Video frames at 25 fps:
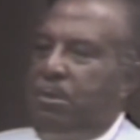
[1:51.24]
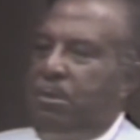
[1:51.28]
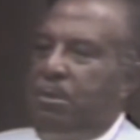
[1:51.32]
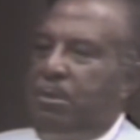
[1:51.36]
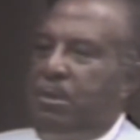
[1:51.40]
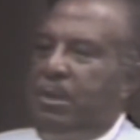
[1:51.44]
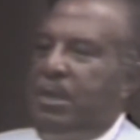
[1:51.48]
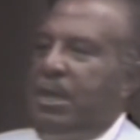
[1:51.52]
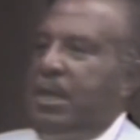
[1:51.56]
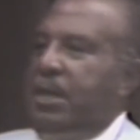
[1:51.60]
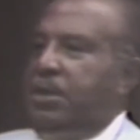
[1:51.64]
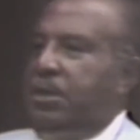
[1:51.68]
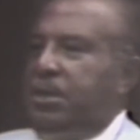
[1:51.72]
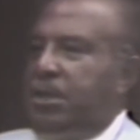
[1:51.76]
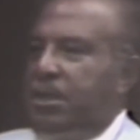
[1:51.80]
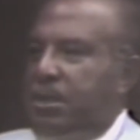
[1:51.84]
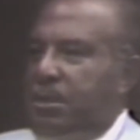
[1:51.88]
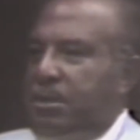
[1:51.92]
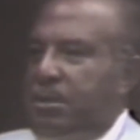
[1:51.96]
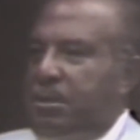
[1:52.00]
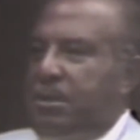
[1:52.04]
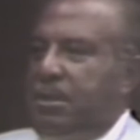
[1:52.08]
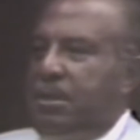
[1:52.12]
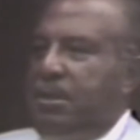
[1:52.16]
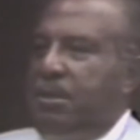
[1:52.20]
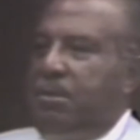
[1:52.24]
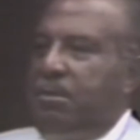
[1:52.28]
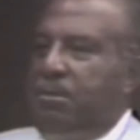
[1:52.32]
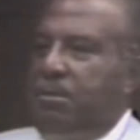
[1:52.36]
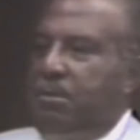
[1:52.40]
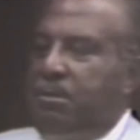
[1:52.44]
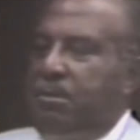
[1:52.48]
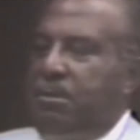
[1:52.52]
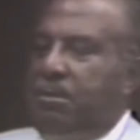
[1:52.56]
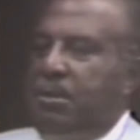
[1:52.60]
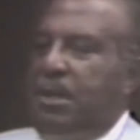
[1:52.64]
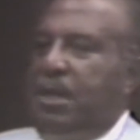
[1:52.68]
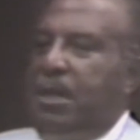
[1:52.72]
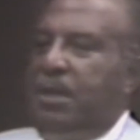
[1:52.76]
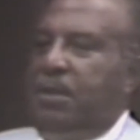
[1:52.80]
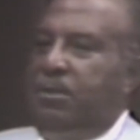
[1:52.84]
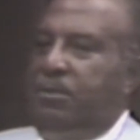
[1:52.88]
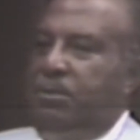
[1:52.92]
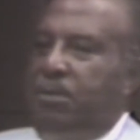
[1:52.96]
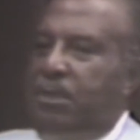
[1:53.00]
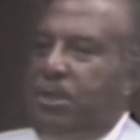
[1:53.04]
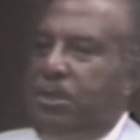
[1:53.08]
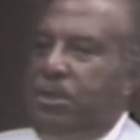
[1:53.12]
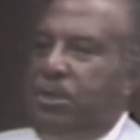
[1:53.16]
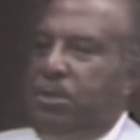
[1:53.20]
lynchings and things of
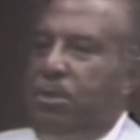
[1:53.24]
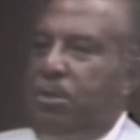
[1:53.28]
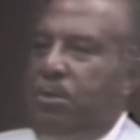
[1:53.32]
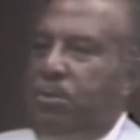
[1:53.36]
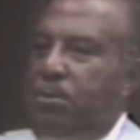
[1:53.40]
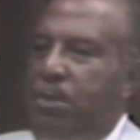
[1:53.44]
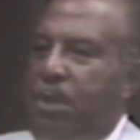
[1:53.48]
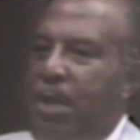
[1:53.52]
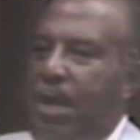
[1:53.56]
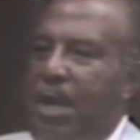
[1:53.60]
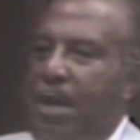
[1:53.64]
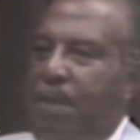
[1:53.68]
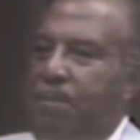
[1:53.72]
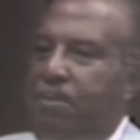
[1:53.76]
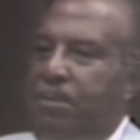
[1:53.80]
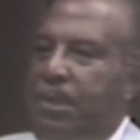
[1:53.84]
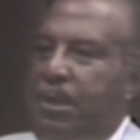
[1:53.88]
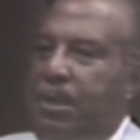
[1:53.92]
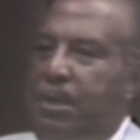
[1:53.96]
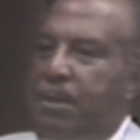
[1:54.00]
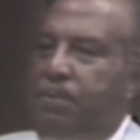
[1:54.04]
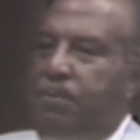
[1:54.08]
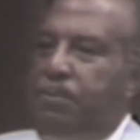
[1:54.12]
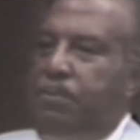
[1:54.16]
this sort were happening.